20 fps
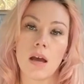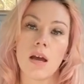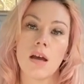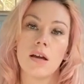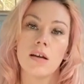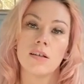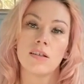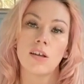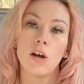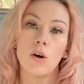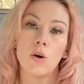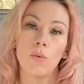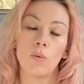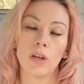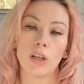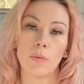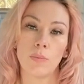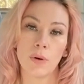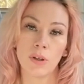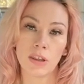So when
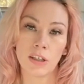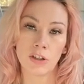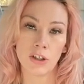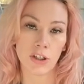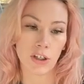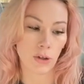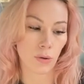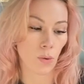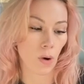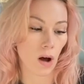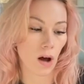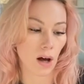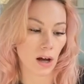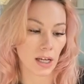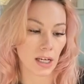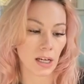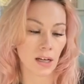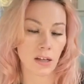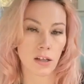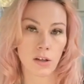you put the shoe
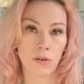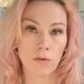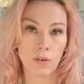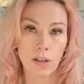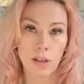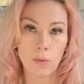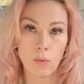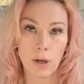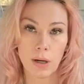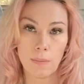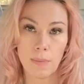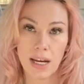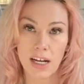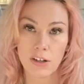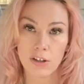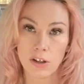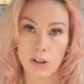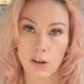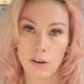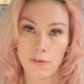on, you really want to make
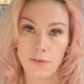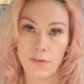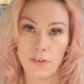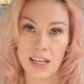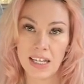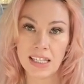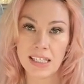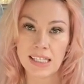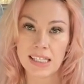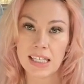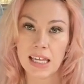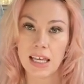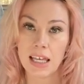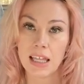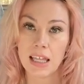sure it fits.